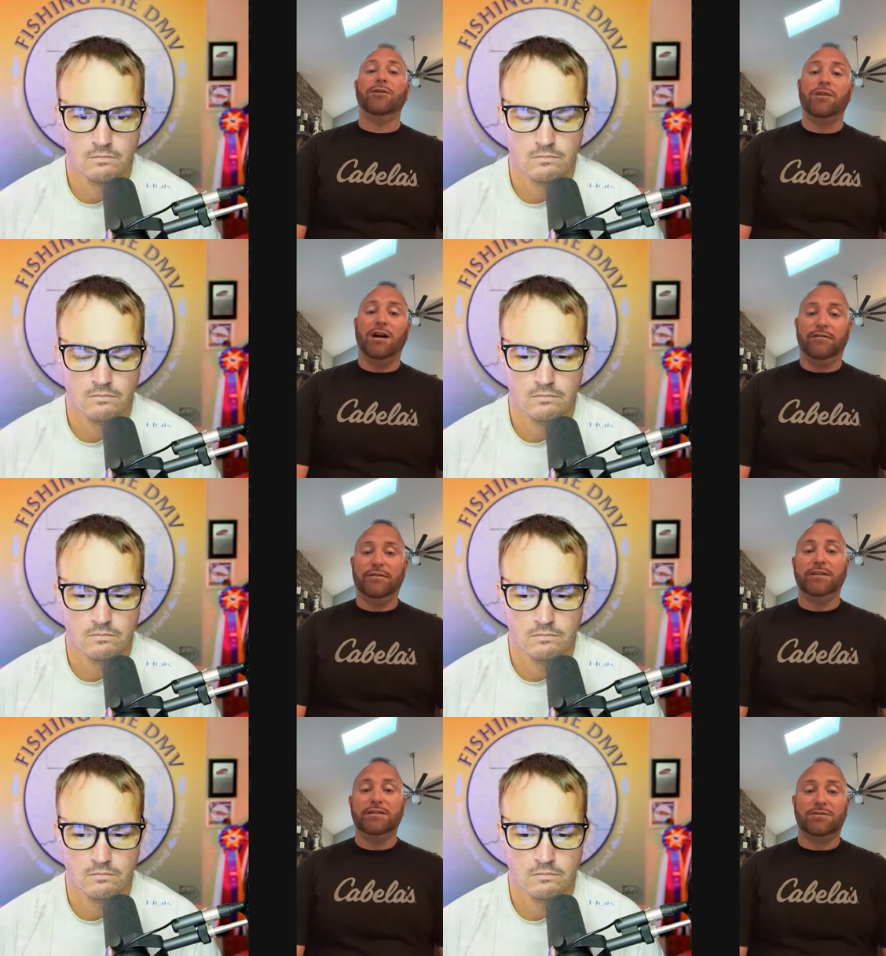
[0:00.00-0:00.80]
Speaker 1: no
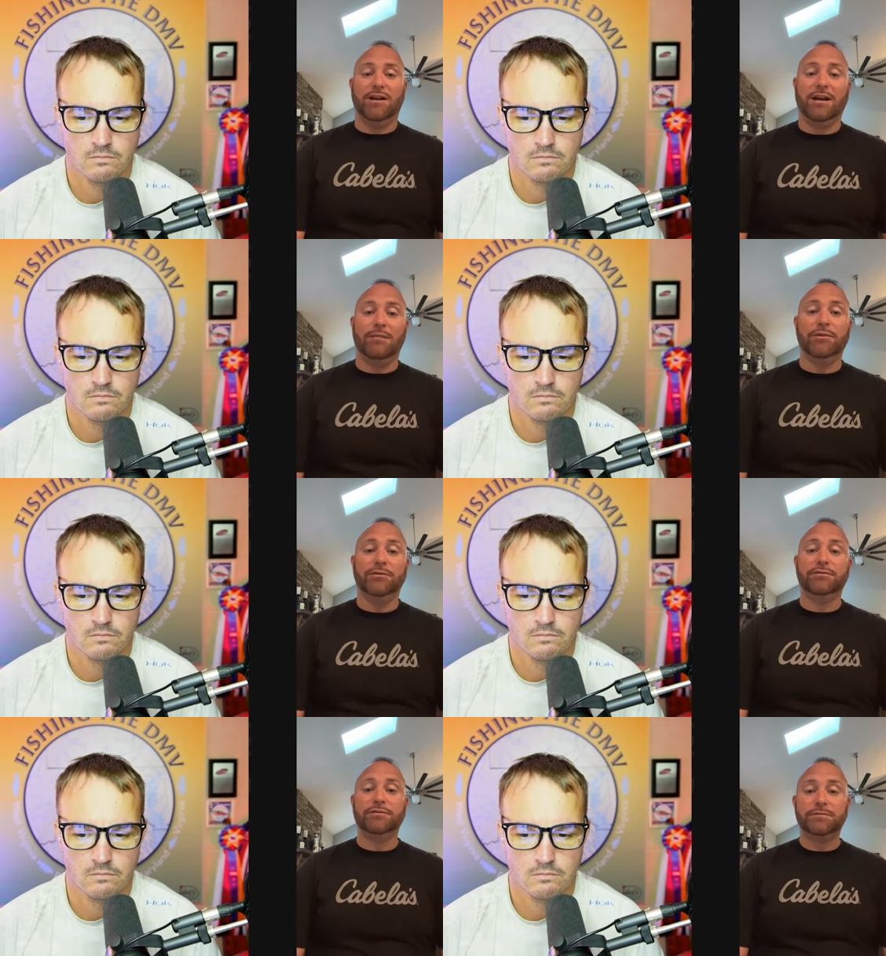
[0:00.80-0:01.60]
confidence, so I got to
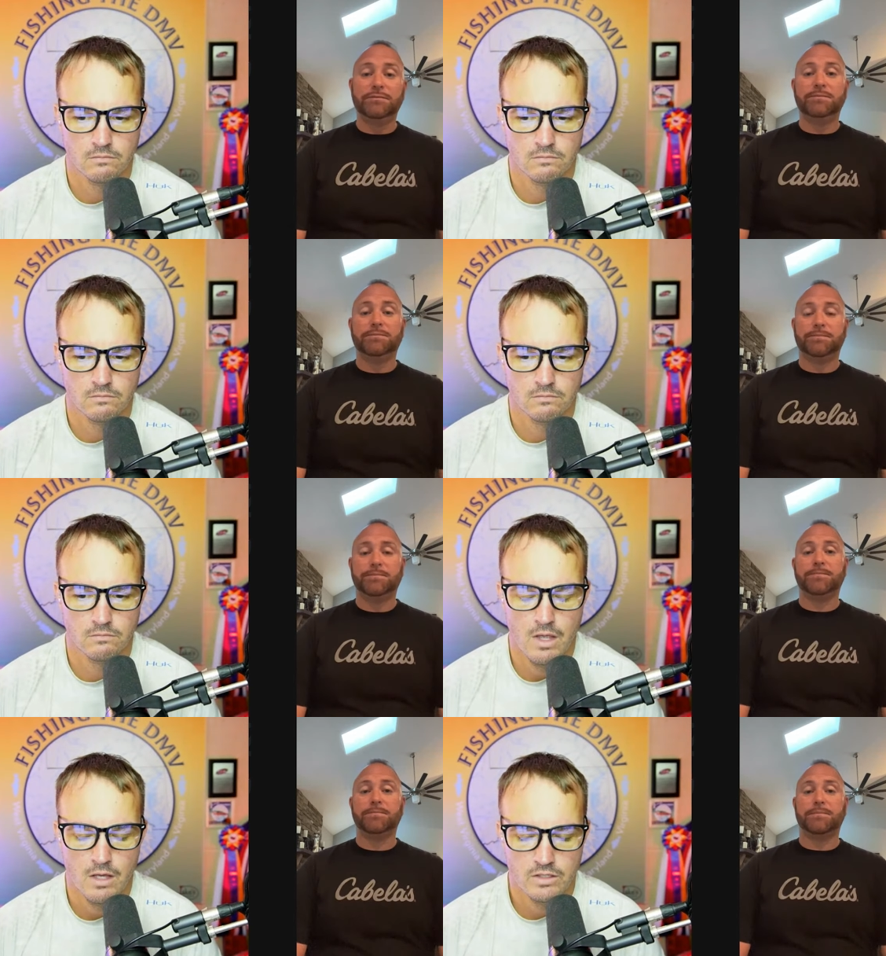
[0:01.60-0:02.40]
move.
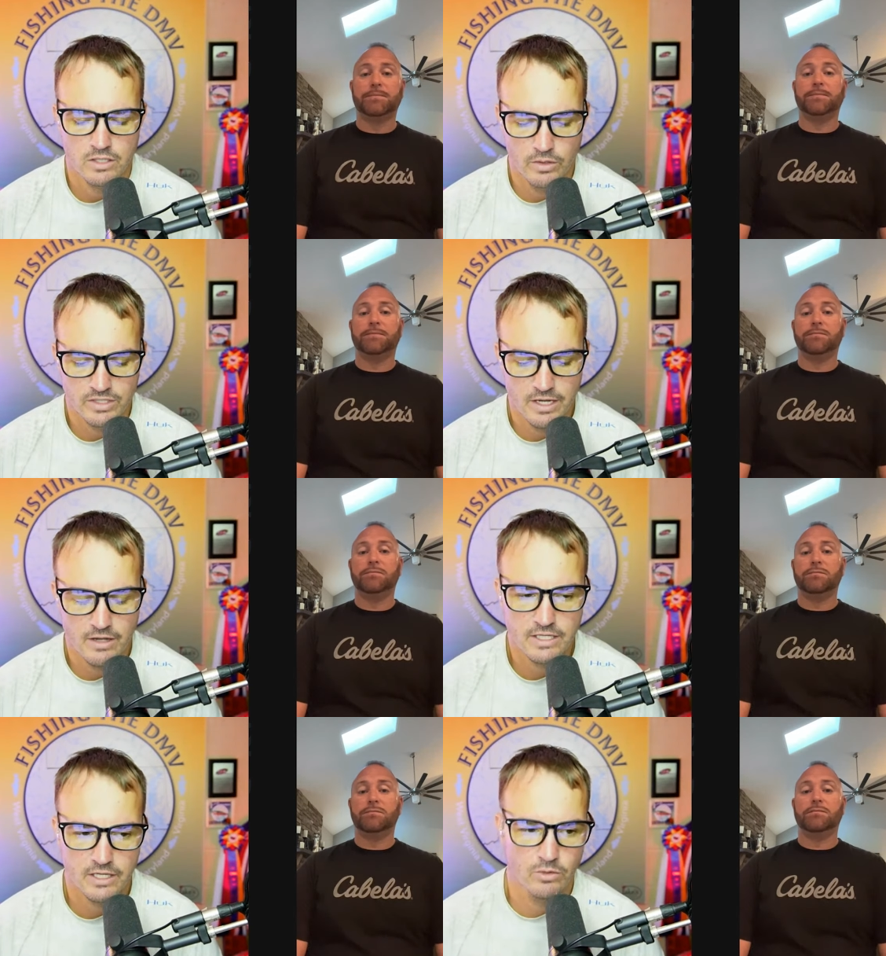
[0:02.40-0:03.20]
Speaker 2: So it
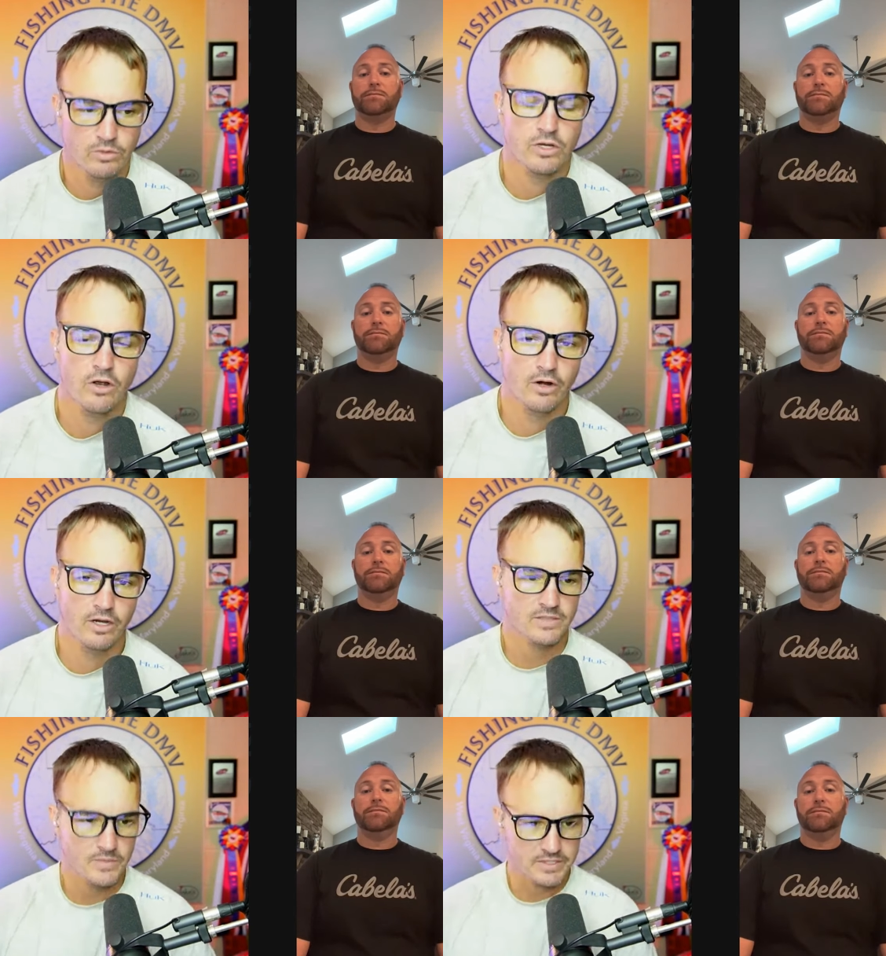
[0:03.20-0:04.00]
sounds like you were
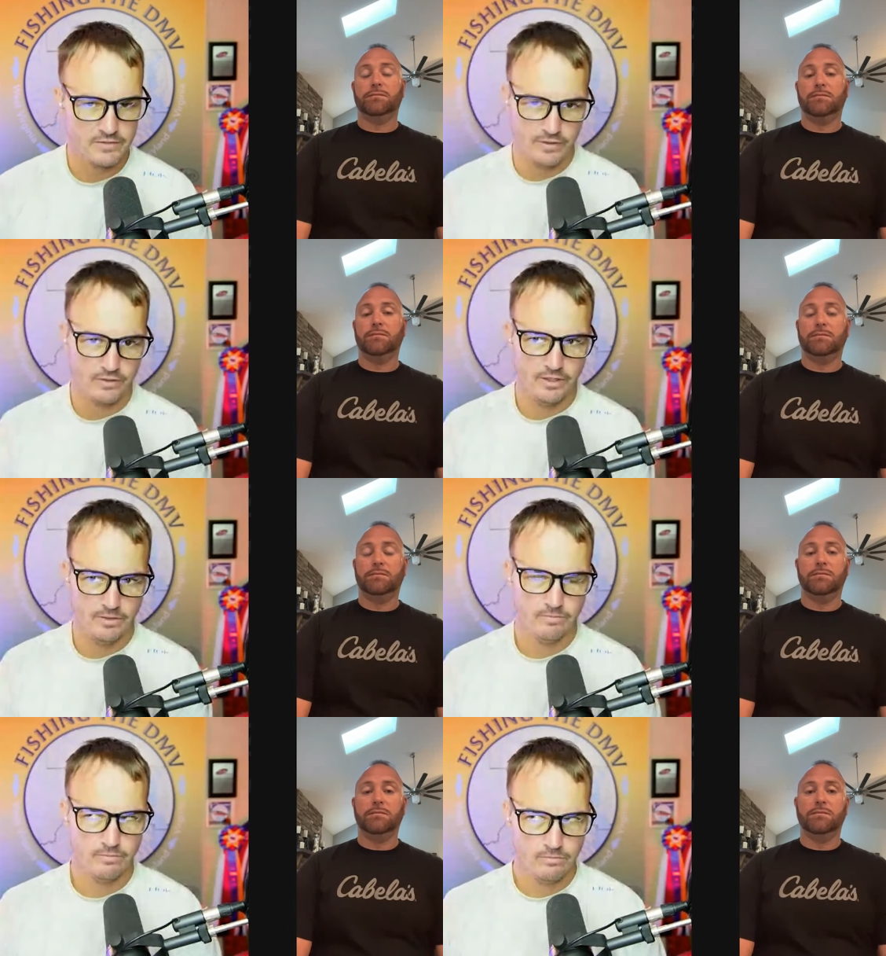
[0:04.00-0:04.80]
targeting specifically.
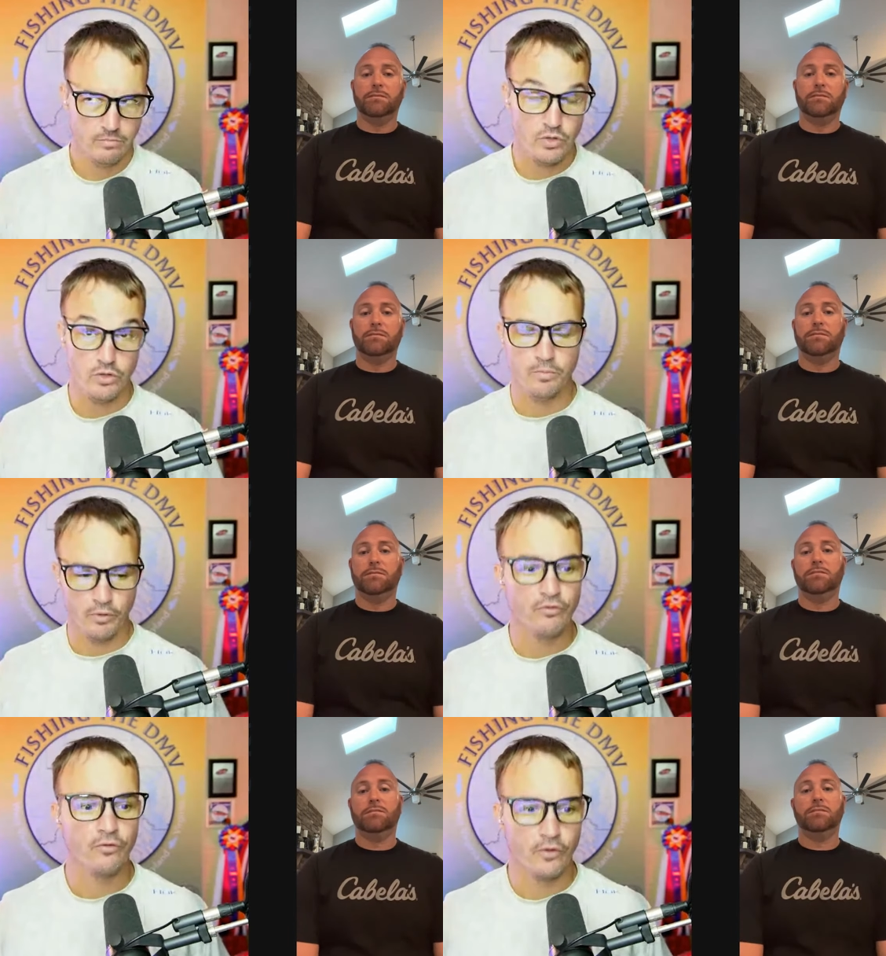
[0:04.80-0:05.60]
You
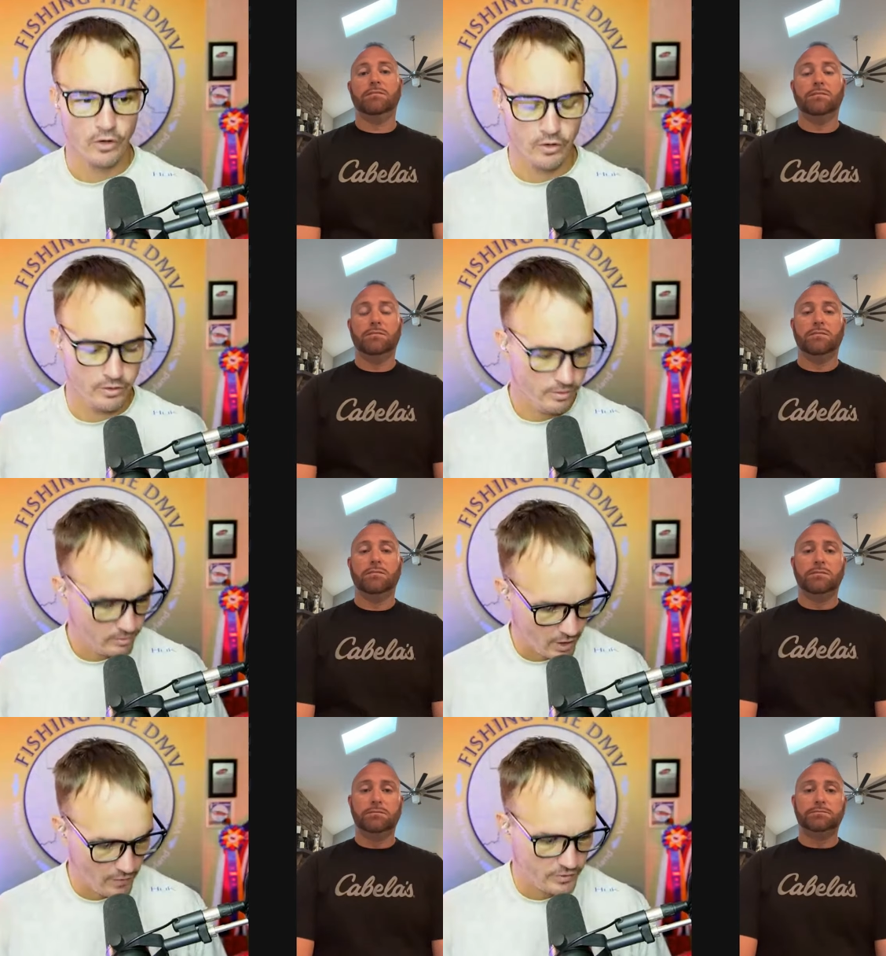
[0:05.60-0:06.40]
preferred
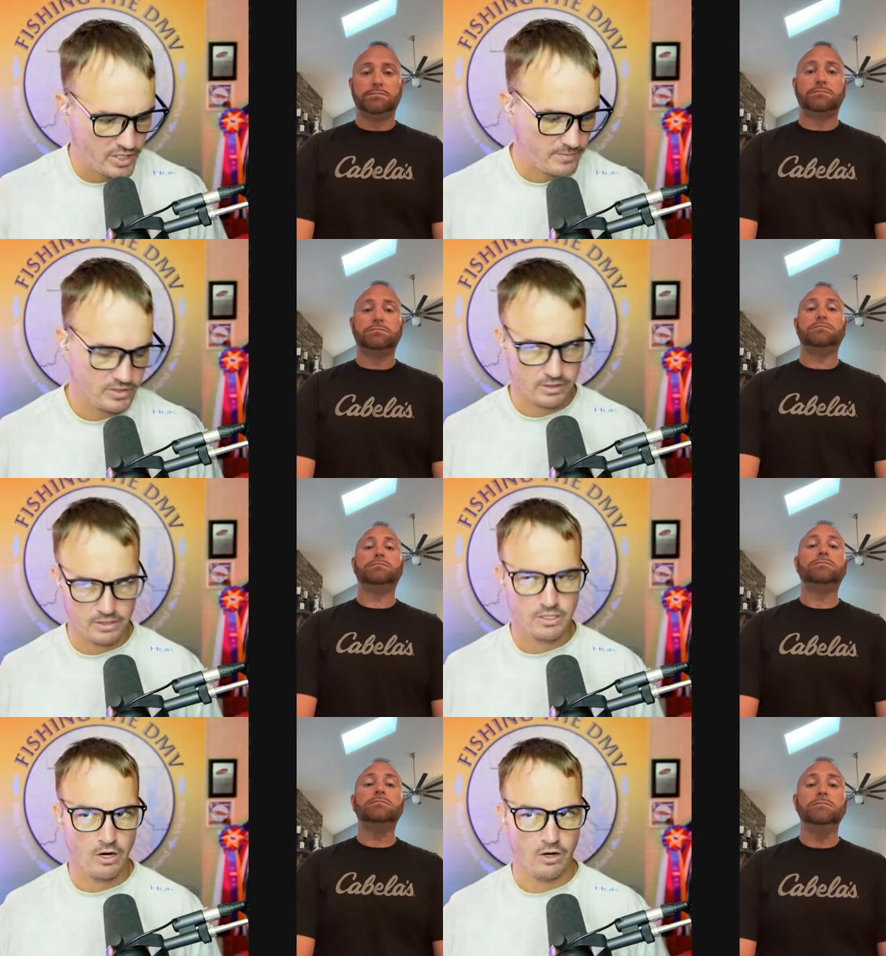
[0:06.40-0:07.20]
on the James to
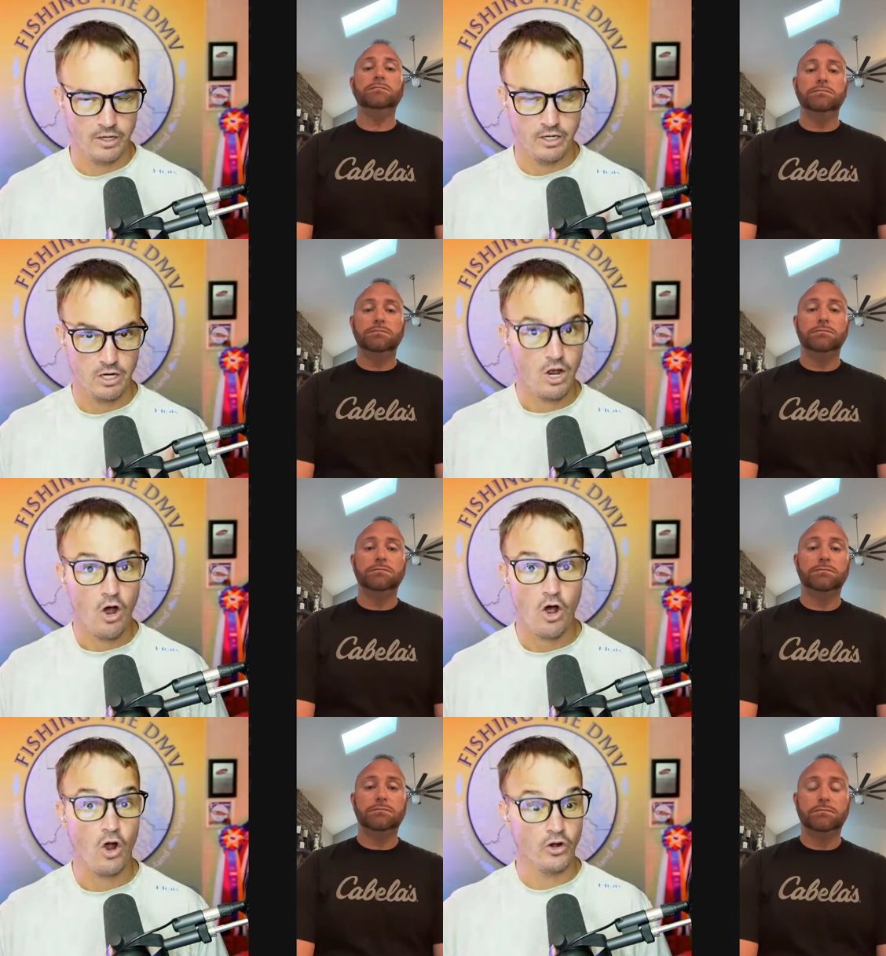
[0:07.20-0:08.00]
target
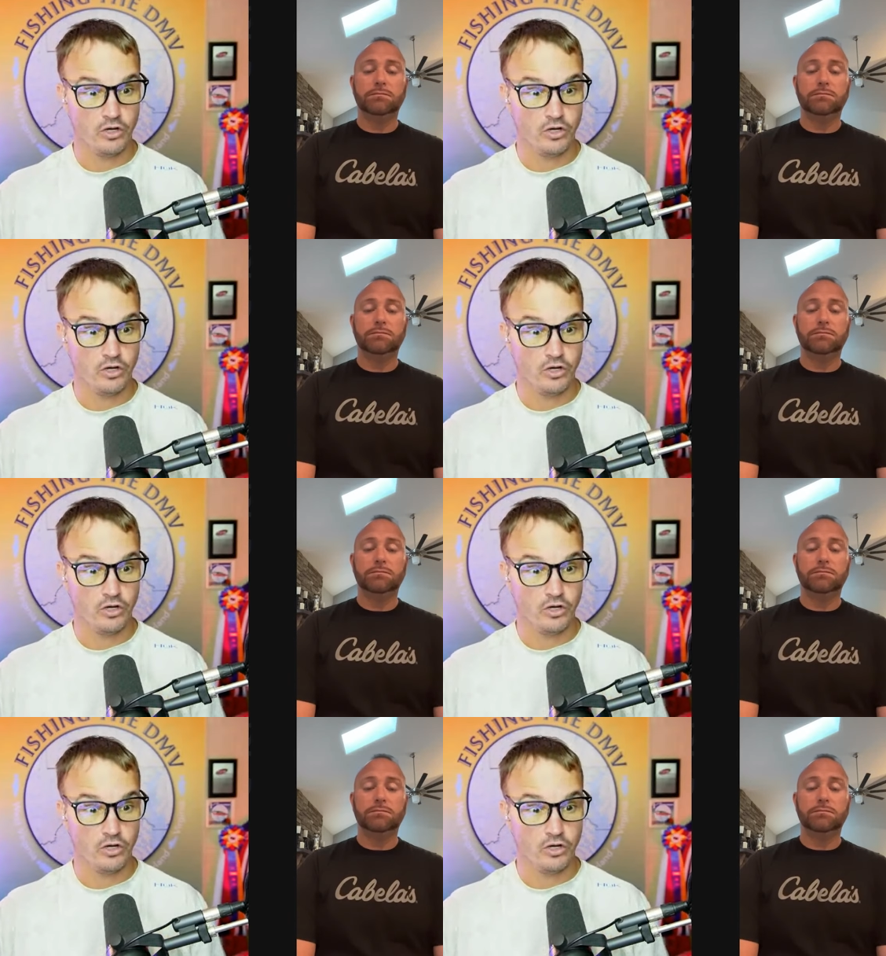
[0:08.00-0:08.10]
hard